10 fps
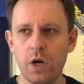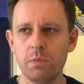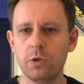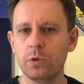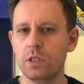
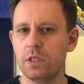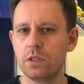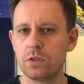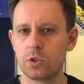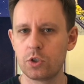
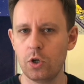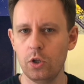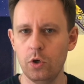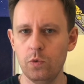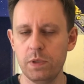primarily
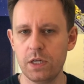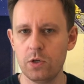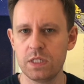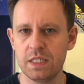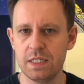solo,
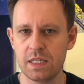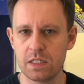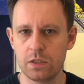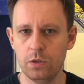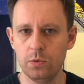because it
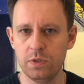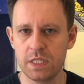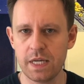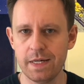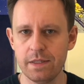is a
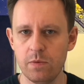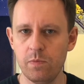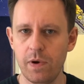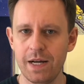solo design.